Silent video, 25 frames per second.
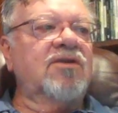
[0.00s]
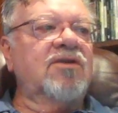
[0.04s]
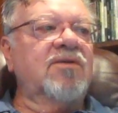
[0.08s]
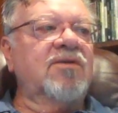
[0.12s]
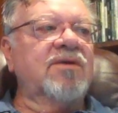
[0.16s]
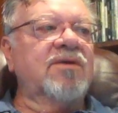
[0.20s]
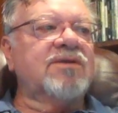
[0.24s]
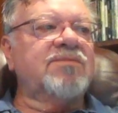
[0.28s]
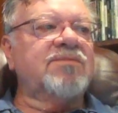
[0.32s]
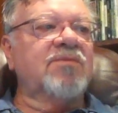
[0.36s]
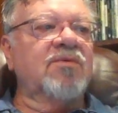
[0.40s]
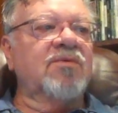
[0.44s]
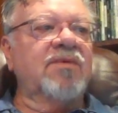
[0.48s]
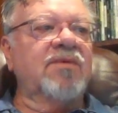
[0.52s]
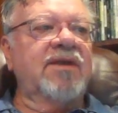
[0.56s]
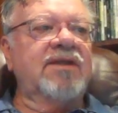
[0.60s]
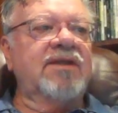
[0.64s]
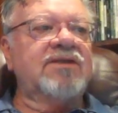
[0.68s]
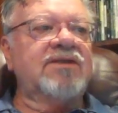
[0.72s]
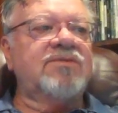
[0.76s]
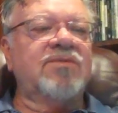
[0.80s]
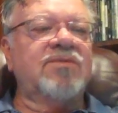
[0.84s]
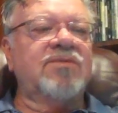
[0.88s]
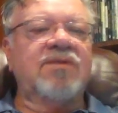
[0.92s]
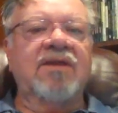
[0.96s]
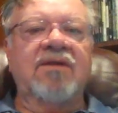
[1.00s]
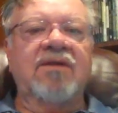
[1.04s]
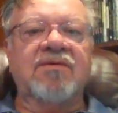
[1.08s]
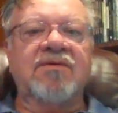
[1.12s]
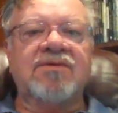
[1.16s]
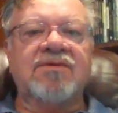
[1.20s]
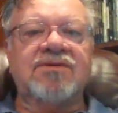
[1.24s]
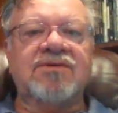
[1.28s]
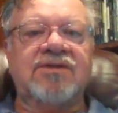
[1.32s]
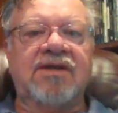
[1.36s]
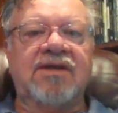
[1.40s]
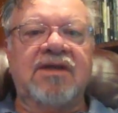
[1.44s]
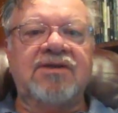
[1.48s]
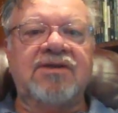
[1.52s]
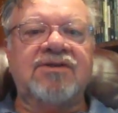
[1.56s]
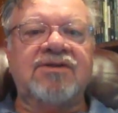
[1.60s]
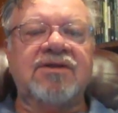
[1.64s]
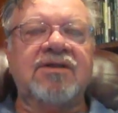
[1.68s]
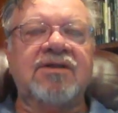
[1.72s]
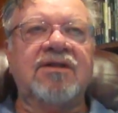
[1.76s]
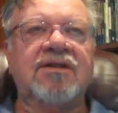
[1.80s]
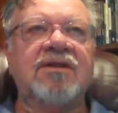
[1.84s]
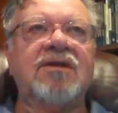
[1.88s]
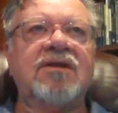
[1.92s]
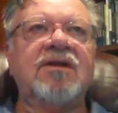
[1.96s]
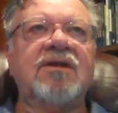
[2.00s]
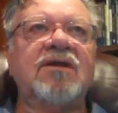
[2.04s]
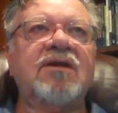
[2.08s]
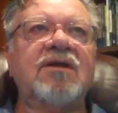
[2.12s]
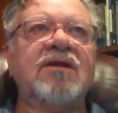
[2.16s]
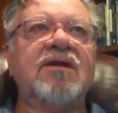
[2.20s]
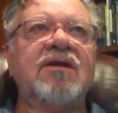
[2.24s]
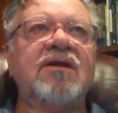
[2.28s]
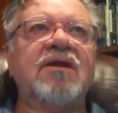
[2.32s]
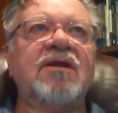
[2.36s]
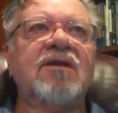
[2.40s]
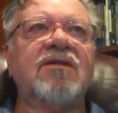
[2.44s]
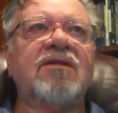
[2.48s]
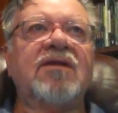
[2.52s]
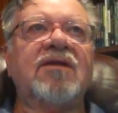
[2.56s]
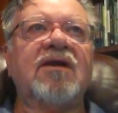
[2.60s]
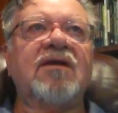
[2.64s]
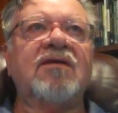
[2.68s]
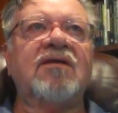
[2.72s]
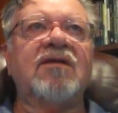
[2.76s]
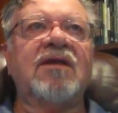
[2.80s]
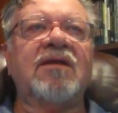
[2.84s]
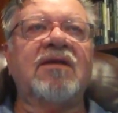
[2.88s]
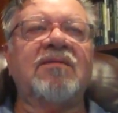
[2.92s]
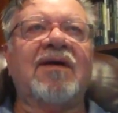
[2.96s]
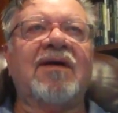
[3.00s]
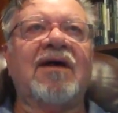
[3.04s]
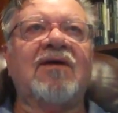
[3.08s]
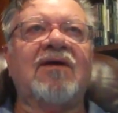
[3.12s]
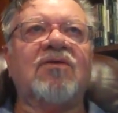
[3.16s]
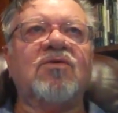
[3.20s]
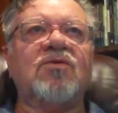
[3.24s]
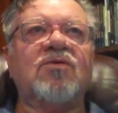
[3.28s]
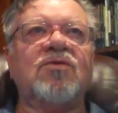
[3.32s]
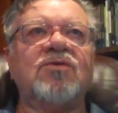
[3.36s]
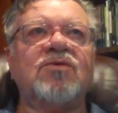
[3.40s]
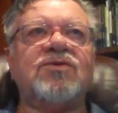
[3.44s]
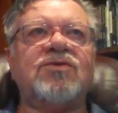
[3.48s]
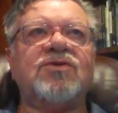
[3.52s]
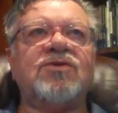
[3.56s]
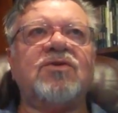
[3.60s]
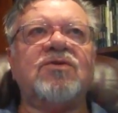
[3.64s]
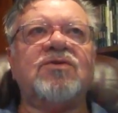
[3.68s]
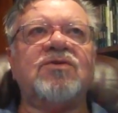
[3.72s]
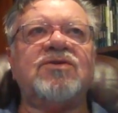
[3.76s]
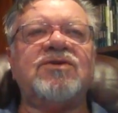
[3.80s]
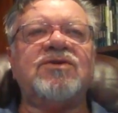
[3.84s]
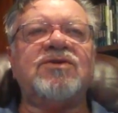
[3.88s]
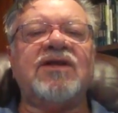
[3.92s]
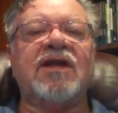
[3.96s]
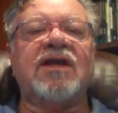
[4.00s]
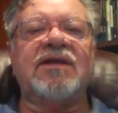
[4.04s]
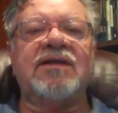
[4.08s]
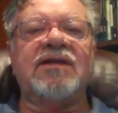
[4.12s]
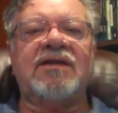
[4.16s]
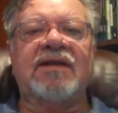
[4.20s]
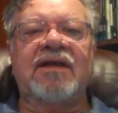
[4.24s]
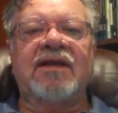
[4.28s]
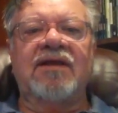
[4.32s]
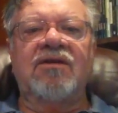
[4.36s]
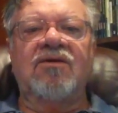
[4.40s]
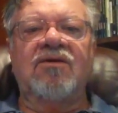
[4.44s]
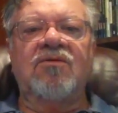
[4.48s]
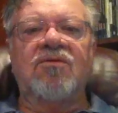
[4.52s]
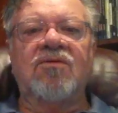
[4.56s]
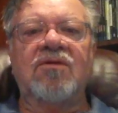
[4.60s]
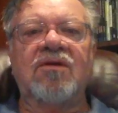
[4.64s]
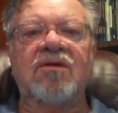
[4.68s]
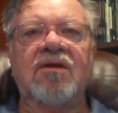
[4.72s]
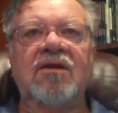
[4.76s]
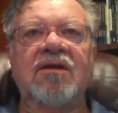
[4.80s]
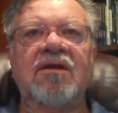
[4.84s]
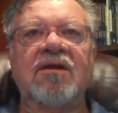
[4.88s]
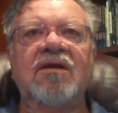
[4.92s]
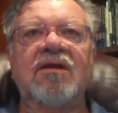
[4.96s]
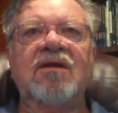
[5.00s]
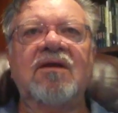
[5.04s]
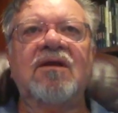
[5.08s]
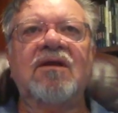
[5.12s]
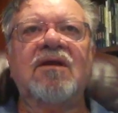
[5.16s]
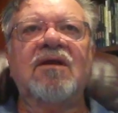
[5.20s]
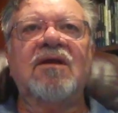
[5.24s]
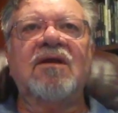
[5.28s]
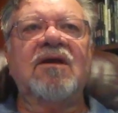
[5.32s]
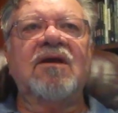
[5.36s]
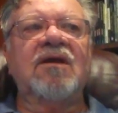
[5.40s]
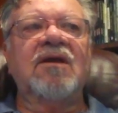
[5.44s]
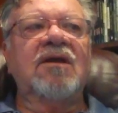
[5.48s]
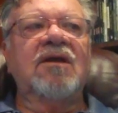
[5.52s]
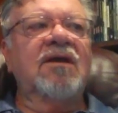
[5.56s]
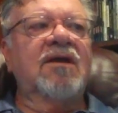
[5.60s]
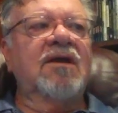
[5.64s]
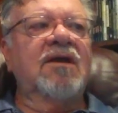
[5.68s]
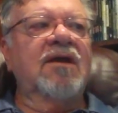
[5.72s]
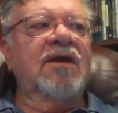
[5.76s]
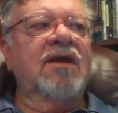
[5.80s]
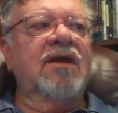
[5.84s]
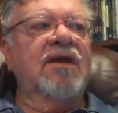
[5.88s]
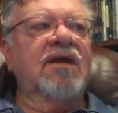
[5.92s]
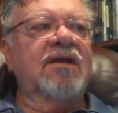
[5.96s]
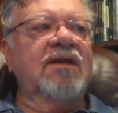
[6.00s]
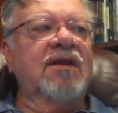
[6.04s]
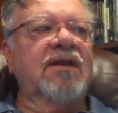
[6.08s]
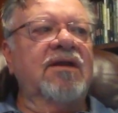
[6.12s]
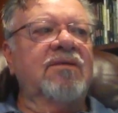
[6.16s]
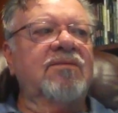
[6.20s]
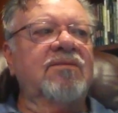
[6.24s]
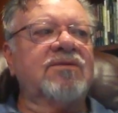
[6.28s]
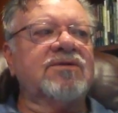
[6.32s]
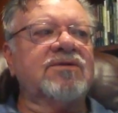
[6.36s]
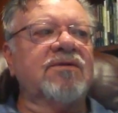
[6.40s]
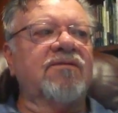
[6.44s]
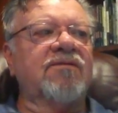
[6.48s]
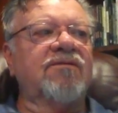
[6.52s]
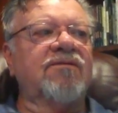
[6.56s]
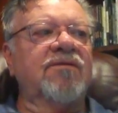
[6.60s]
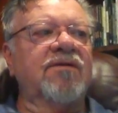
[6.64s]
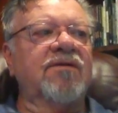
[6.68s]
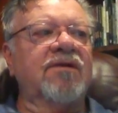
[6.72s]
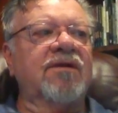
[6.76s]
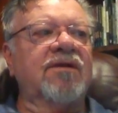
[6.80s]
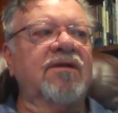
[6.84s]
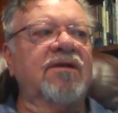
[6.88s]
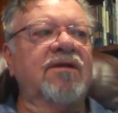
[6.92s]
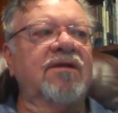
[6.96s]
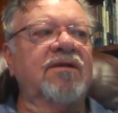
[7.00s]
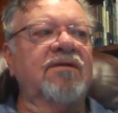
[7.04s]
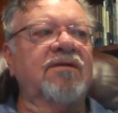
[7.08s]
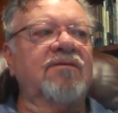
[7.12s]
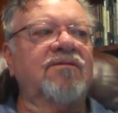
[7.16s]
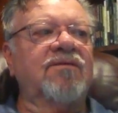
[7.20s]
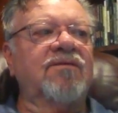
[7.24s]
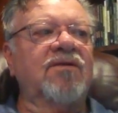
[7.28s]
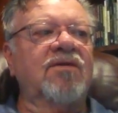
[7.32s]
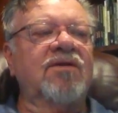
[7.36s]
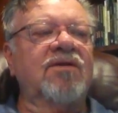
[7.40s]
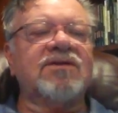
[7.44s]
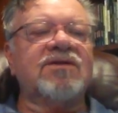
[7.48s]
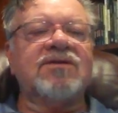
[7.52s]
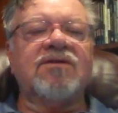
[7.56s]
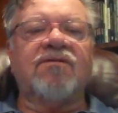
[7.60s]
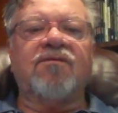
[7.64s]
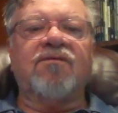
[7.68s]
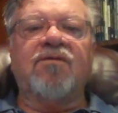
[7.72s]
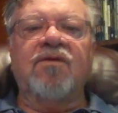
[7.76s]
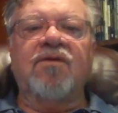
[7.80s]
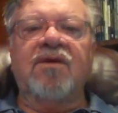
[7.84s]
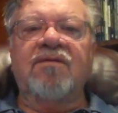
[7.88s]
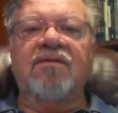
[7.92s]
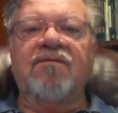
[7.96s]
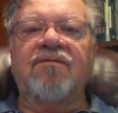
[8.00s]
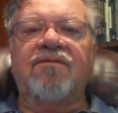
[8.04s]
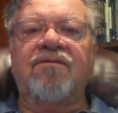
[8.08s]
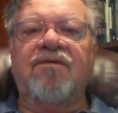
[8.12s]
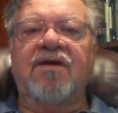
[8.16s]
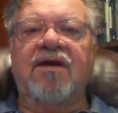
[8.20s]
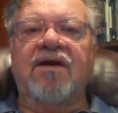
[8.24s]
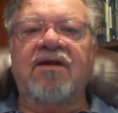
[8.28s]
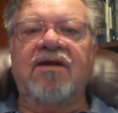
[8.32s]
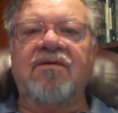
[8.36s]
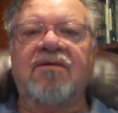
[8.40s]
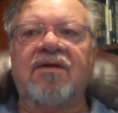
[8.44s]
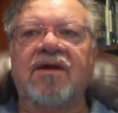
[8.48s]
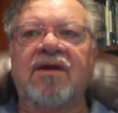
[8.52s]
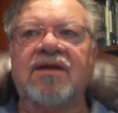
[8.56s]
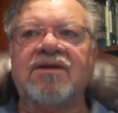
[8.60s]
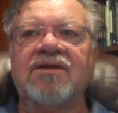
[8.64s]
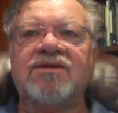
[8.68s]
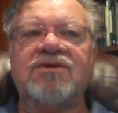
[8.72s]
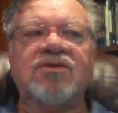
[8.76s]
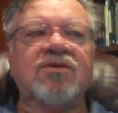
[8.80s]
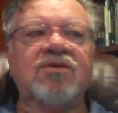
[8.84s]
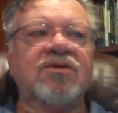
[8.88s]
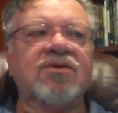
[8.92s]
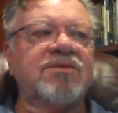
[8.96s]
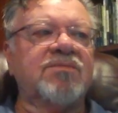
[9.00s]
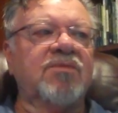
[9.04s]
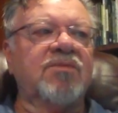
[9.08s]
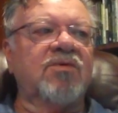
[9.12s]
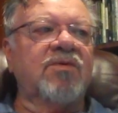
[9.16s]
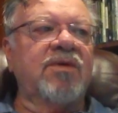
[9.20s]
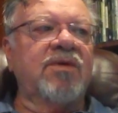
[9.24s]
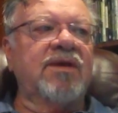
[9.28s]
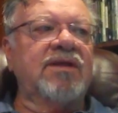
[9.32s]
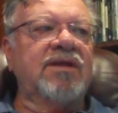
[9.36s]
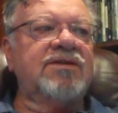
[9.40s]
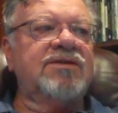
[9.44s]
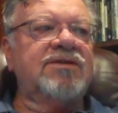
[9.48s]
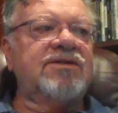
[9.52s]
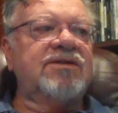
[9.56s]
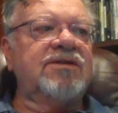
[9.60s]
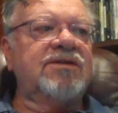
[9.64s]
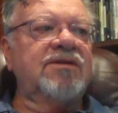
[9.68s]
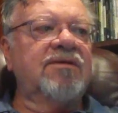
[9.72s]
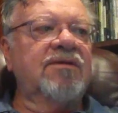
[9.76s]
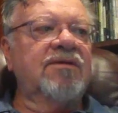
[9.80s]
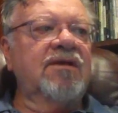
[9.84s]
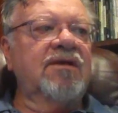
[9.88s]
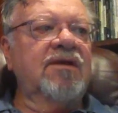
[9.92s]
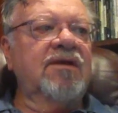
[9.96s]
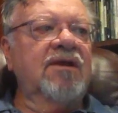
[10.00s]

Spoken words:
the U.S. Marines when they were stationed there, named Augusto Sandino, and he was viewed as a freedom fighter against U.S. Marines.